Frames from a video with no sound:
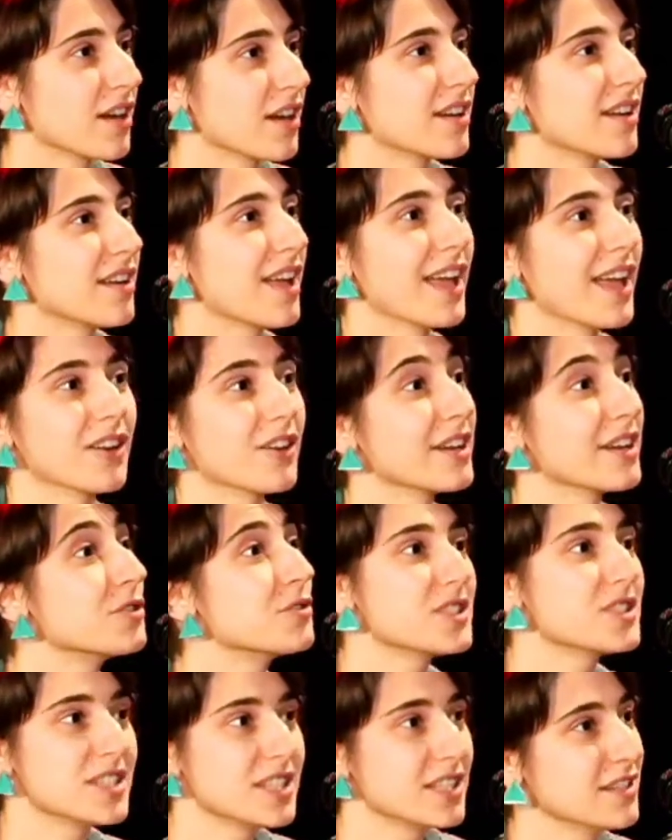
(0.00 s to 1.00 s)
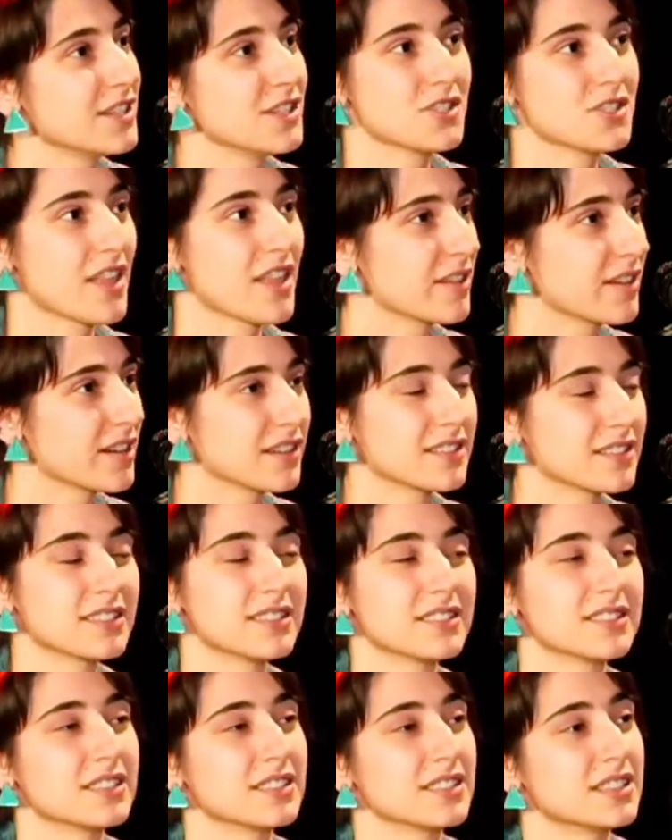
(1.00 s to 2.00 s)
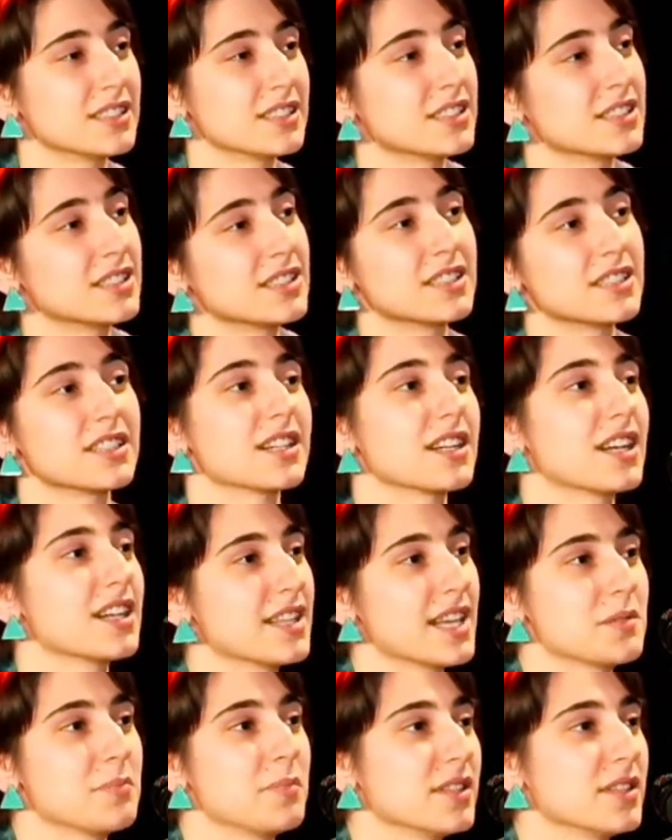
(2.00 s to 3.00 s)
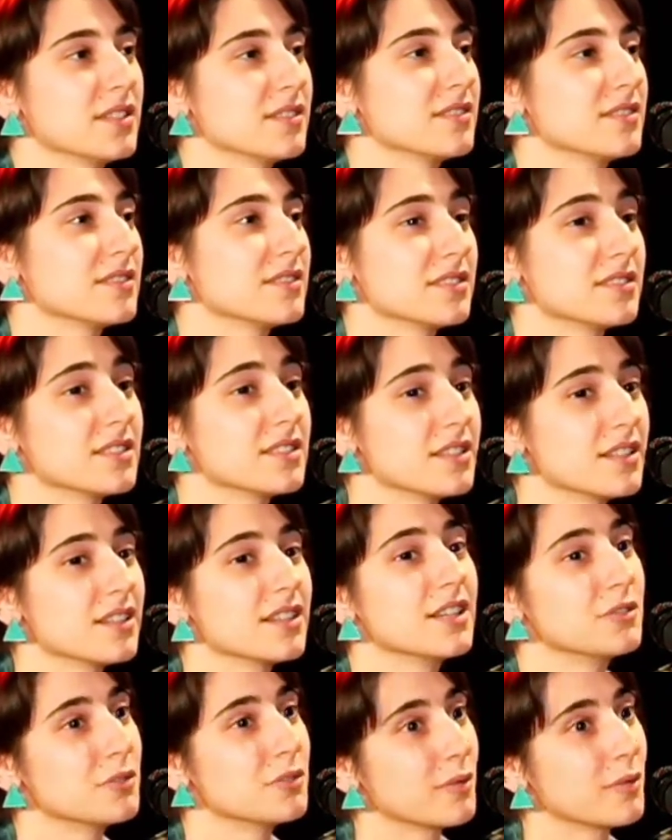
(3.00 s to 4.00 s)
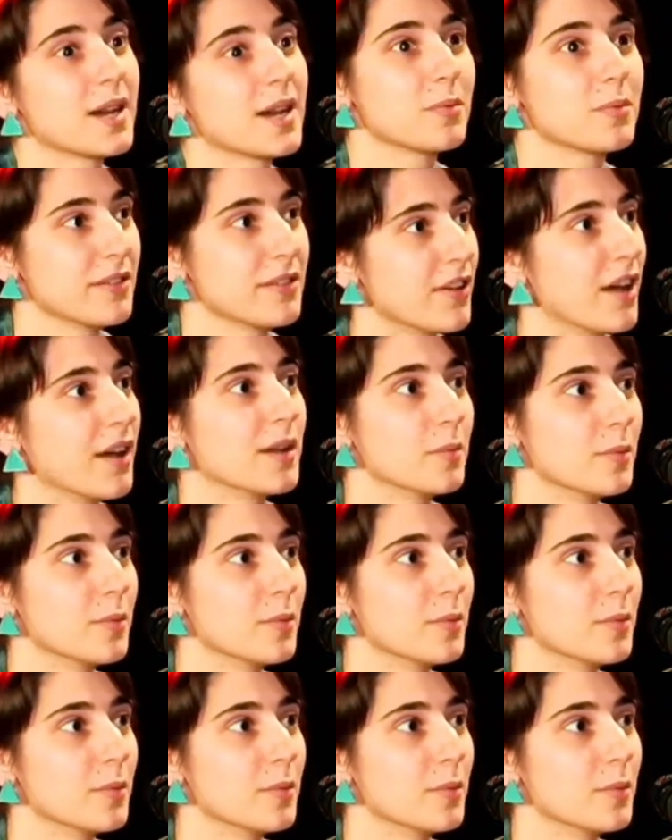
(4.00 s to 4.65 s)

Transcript: and are interested in each other. And that's been incredibly valuable.